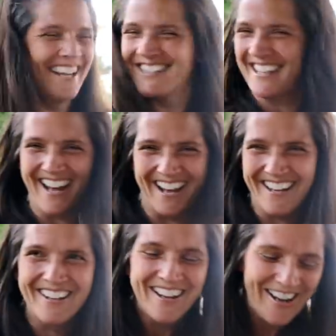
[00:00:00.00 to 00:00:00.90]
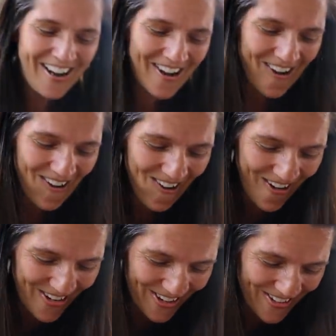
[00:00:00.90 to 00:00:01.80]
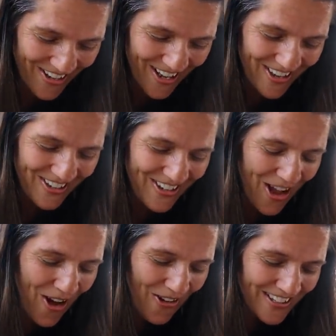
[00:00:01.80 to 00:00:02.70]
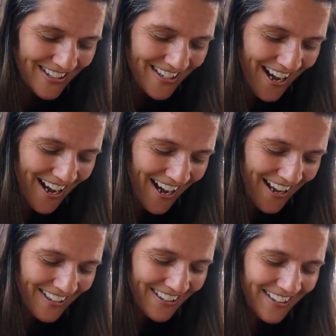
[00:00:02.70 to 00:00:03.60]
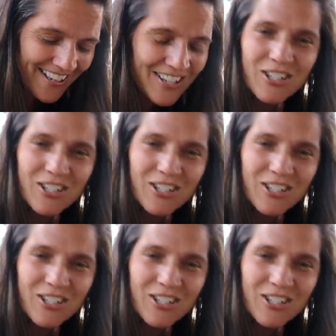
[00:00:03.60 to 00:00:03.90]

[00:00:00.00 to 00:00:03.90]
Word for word: yeah. Basically, give your life up. No, no it's not. I'm just kidding. It's